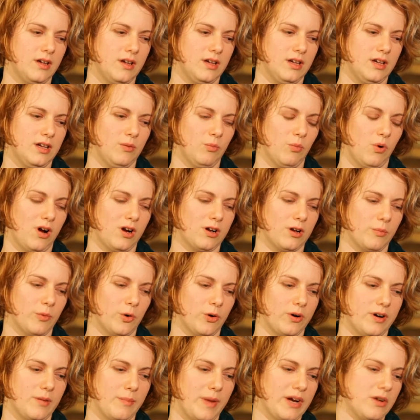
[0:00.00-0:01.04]
in Whatcom
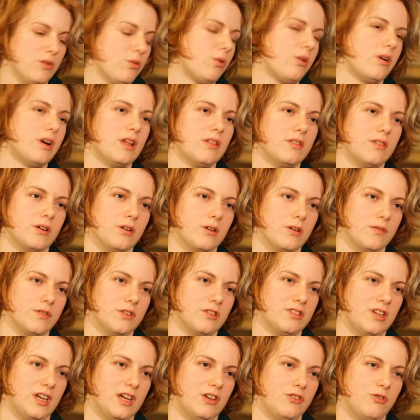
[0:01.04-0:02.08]
are in a minority that are of
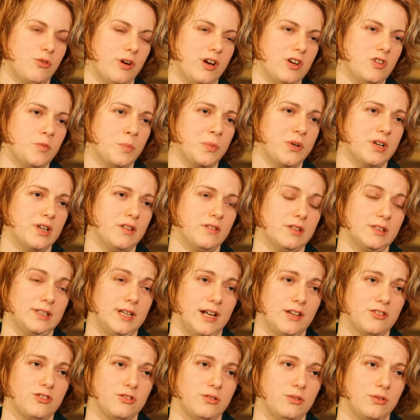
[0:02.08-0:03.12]
this age range, but in the
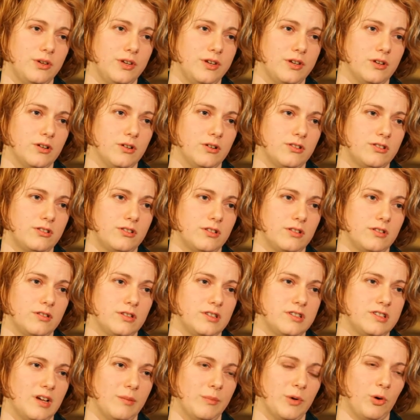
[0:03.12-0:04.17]
last 2 years,
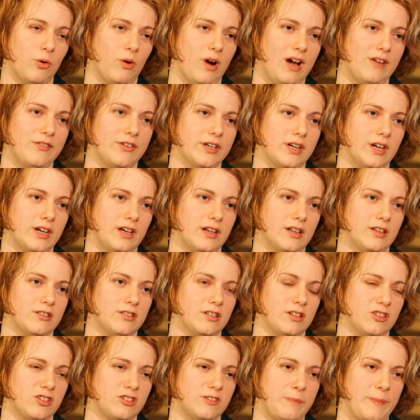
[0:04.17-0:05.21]
the demographic has
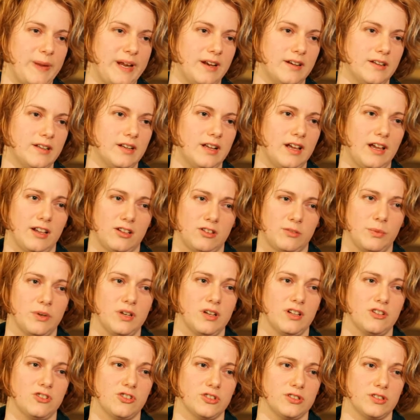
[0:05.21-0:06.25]
expanded
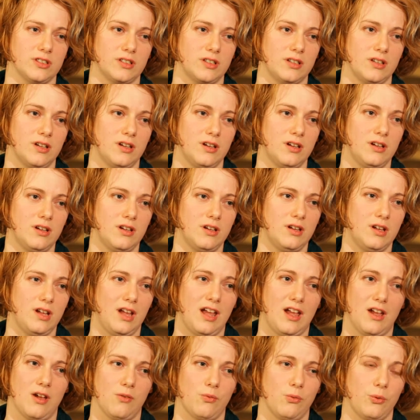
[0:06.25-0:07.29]
exponentially.
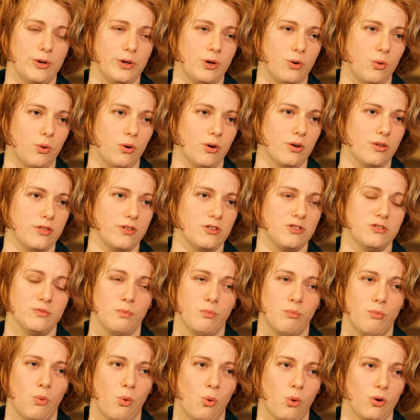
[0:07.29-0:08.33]
Every quarter, there's
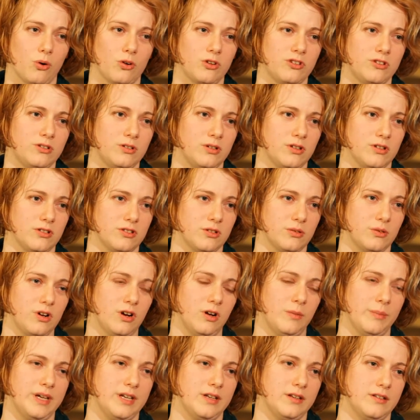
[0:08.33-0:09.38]
more students who
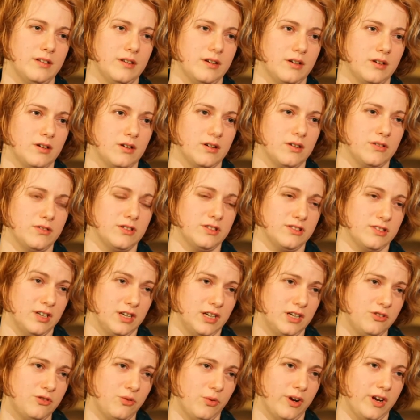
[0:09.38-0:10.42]
come in that are this
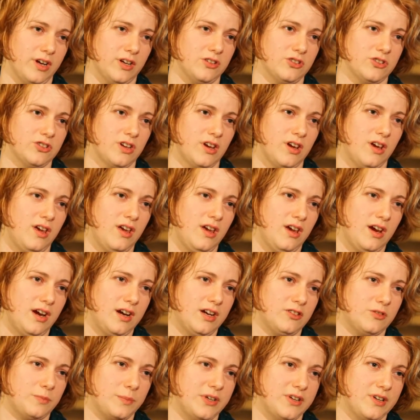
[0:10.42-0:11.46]
age range.
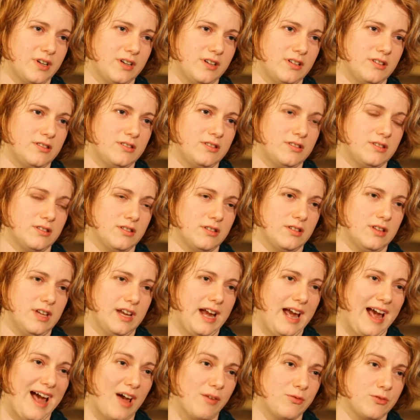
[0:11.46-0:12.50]
And it's because
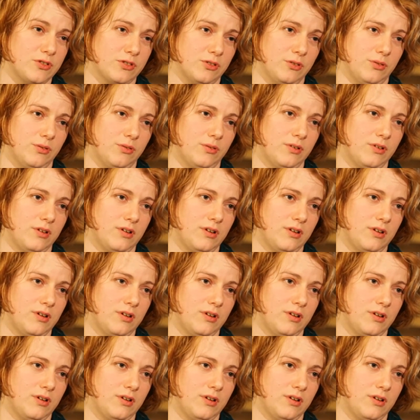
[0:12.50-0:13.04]
they have to.